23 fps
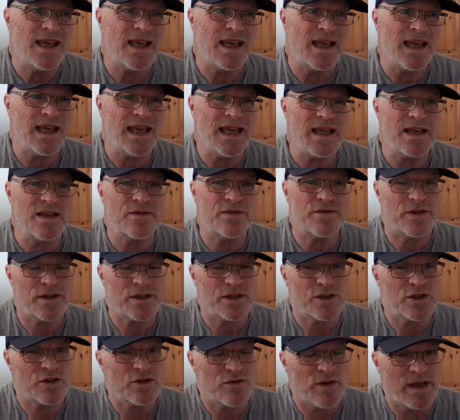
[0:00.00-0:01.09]
It is
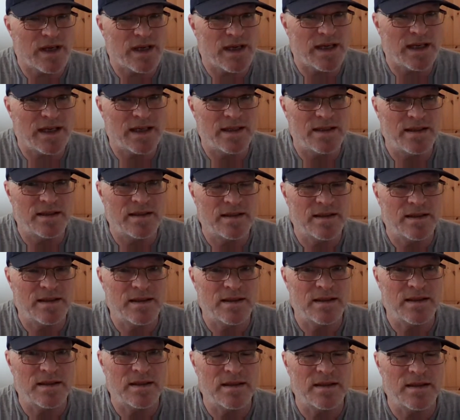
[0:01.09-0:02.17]
frustrating.
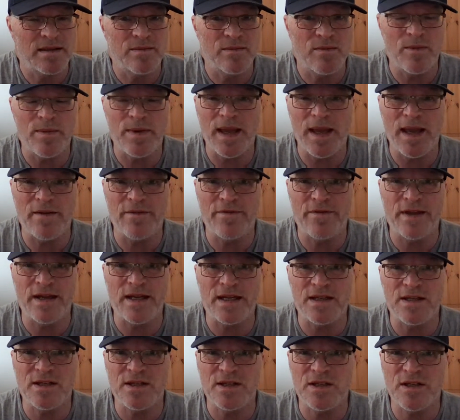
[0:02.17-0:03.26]
We have
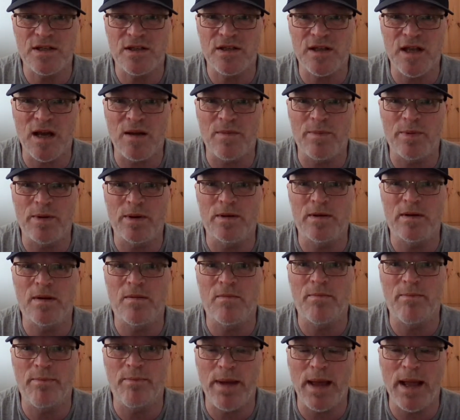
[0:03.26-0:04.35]
that
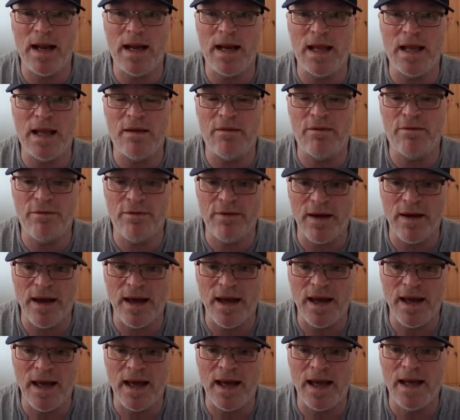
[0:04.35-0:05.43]
stubborn belly
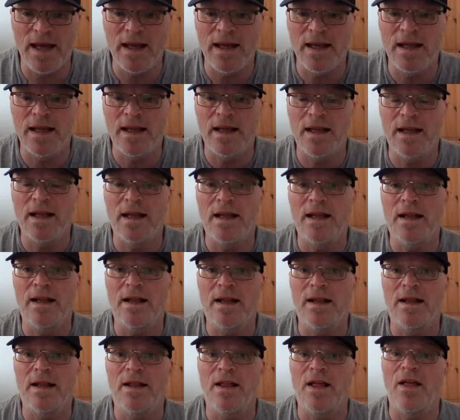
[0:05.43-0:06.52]
fat
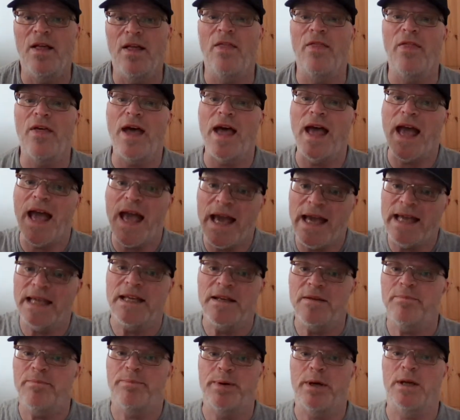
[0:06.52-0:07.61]
that
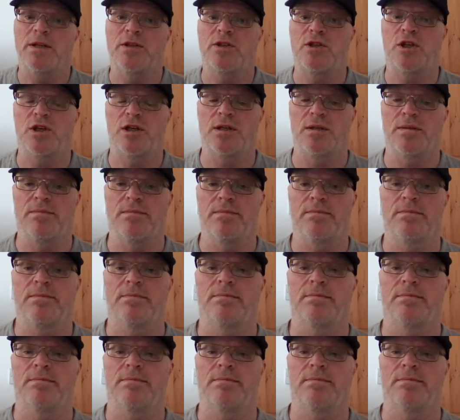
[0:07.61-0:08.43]
ain't budging.